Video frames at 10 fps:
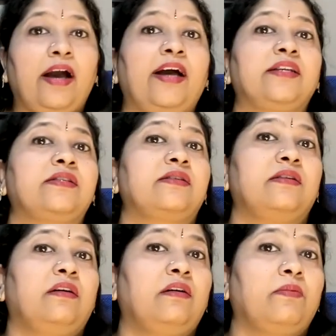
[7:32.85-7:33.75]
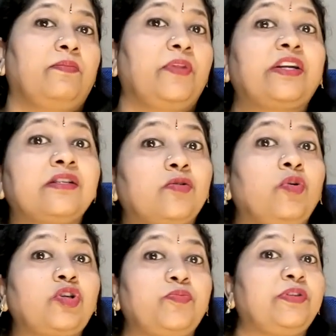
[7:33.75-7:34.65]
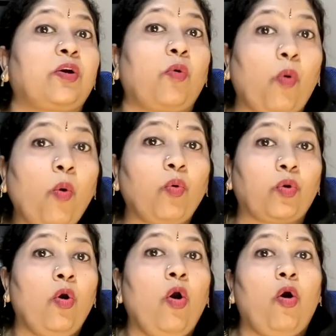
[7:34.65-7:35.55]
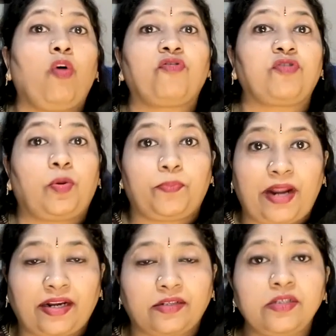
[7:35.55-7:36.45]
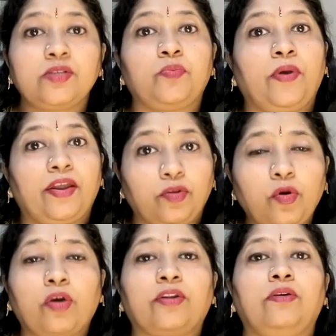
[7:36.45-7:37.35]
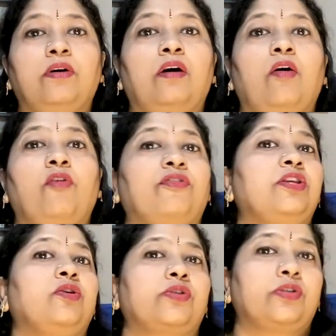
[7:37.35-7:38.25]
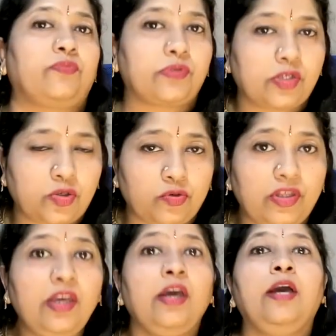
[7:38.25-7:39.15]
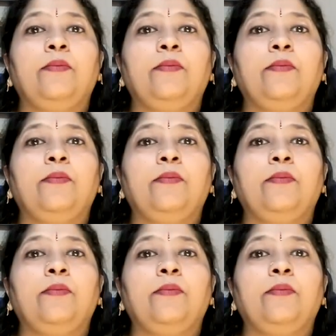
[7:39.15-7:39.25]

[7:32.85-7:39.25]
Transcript: as that is going to be the core of your practice, where you're offering your services to the